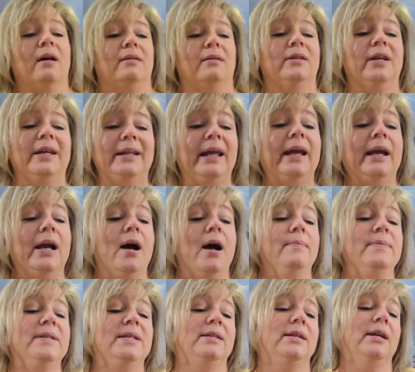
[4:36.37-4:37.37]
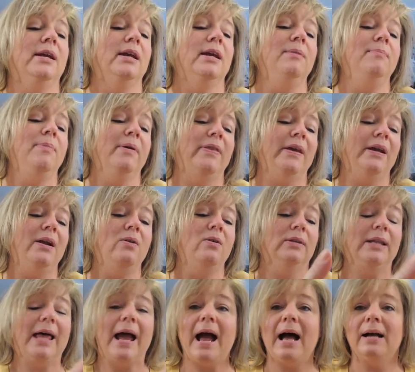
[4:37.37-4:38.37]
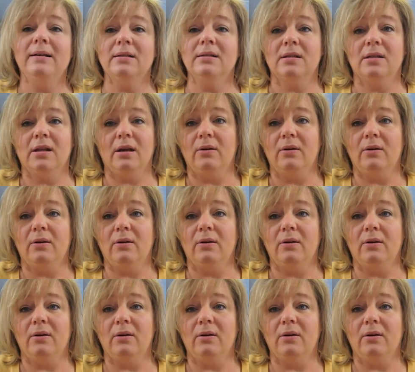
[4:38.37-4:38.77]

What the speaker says: They come sticky, but they don't last.